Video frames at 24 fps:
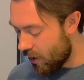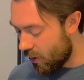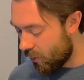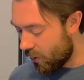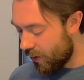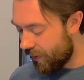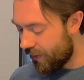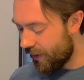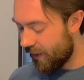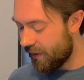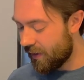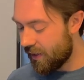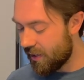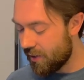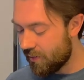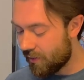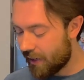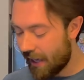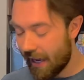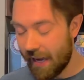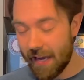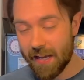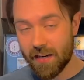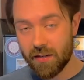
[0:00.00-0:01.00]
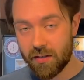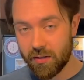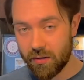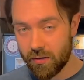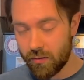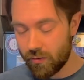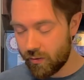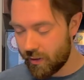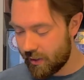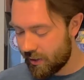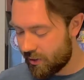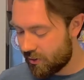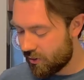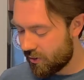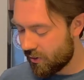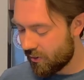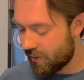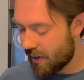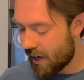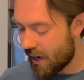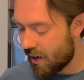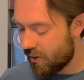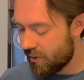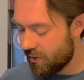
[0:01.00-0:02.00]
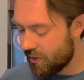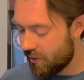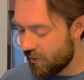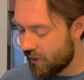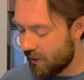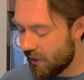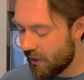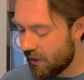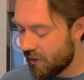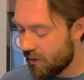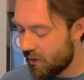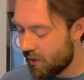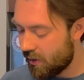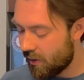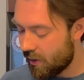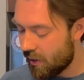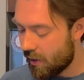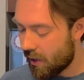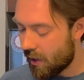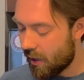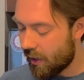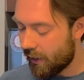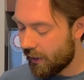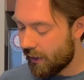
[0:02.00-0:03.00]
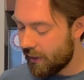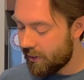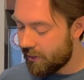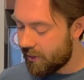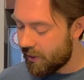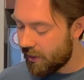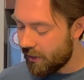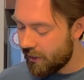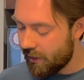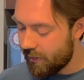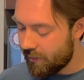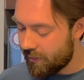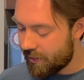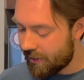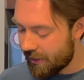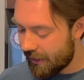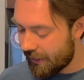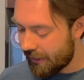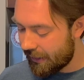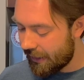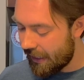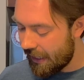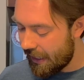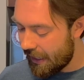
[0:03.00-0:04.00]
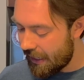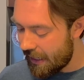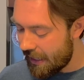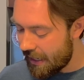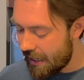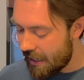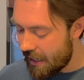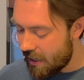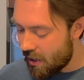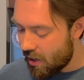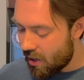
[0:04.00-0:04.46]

One thing that you can do is throughout you can continue dunking.